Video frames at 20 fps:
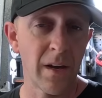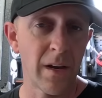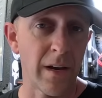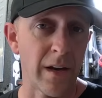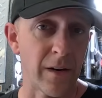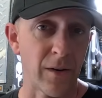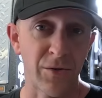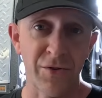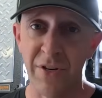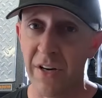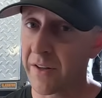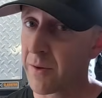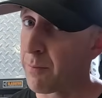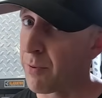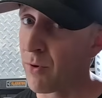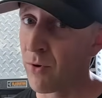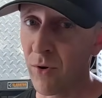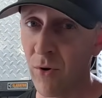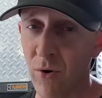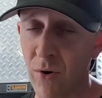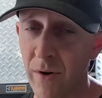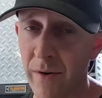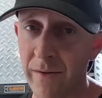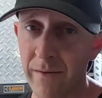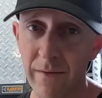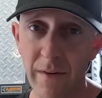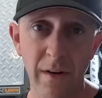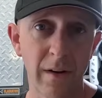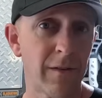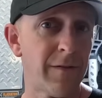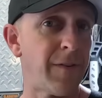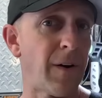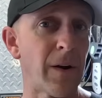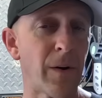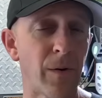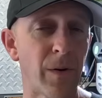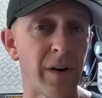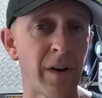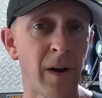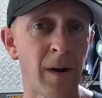And I'll check the pull cord,
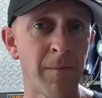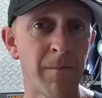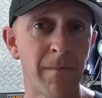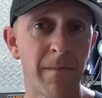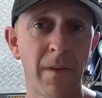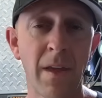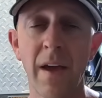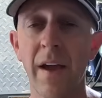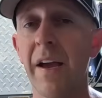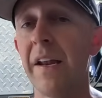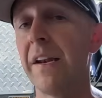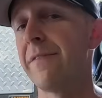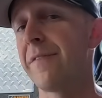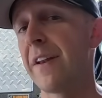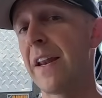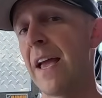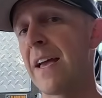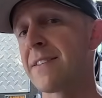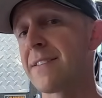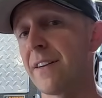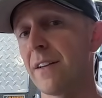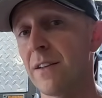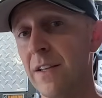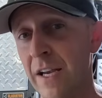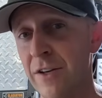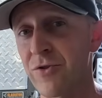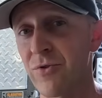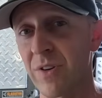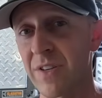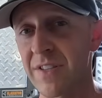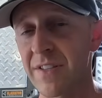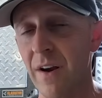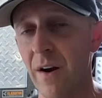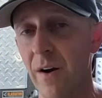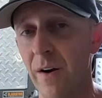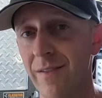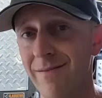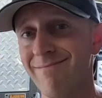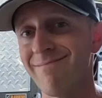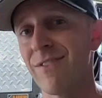fire it up, and if it has an electric
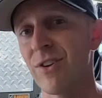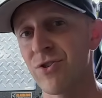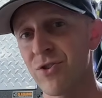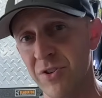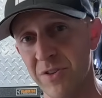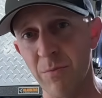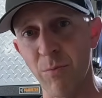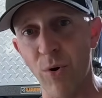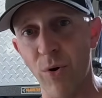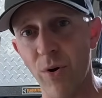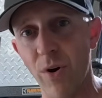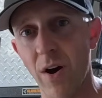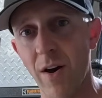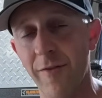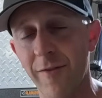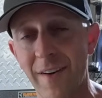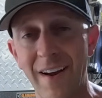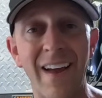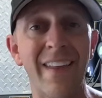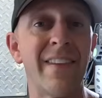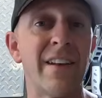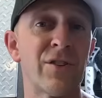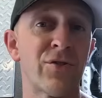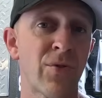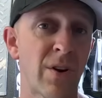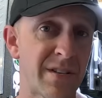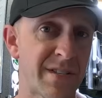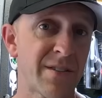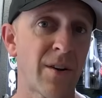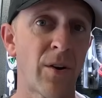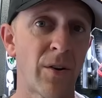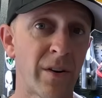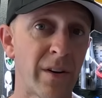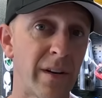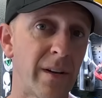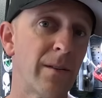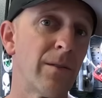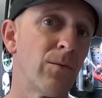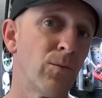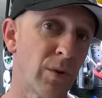start, I'll shut the mower off and then try starting
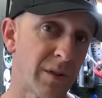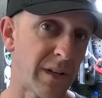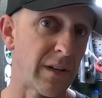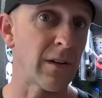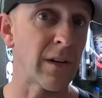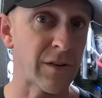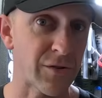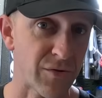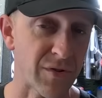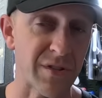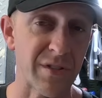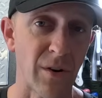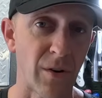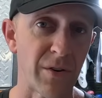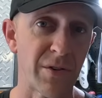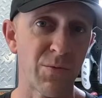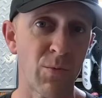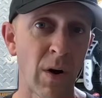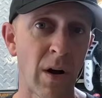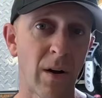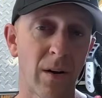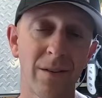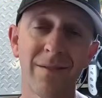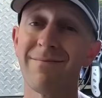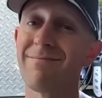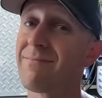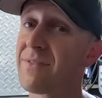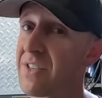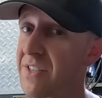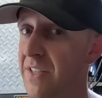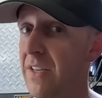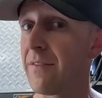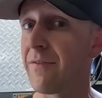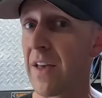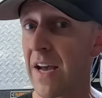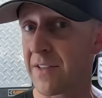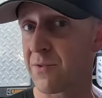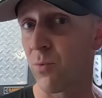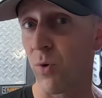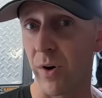it with the electric start as well to see if
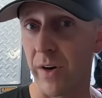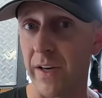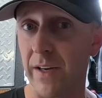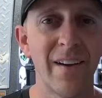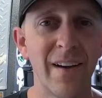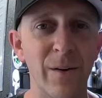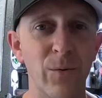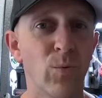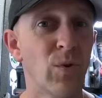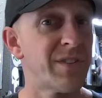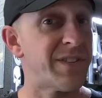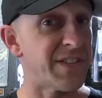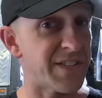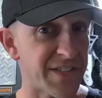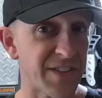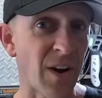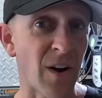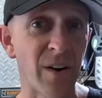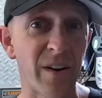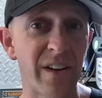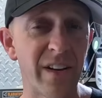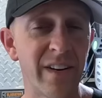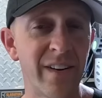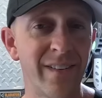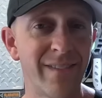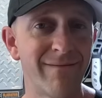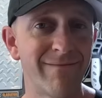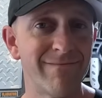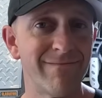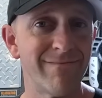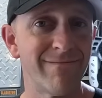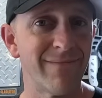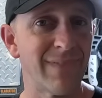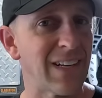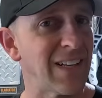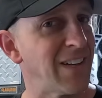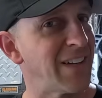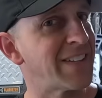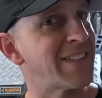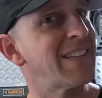that's working. And once it's started, I
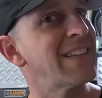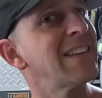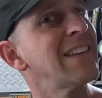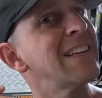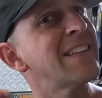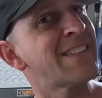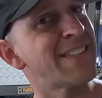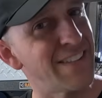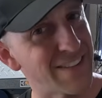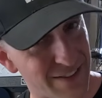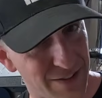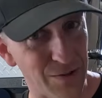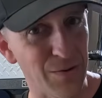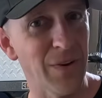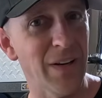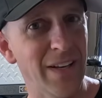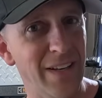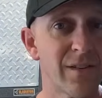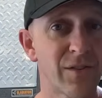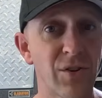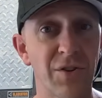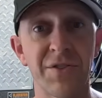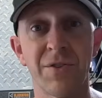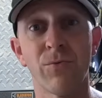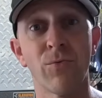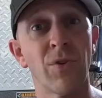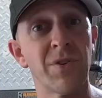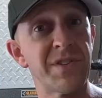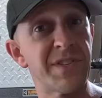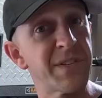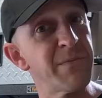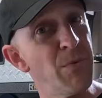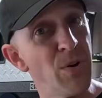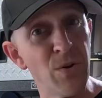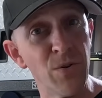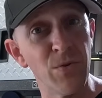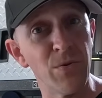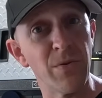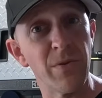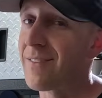like to listen to it. Does it run
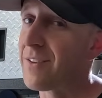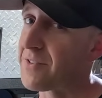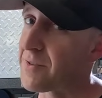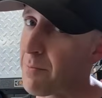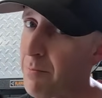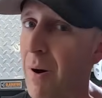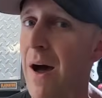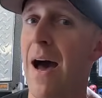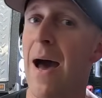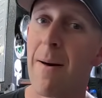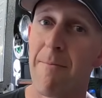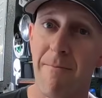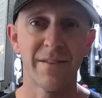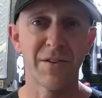smooth? Does it pop?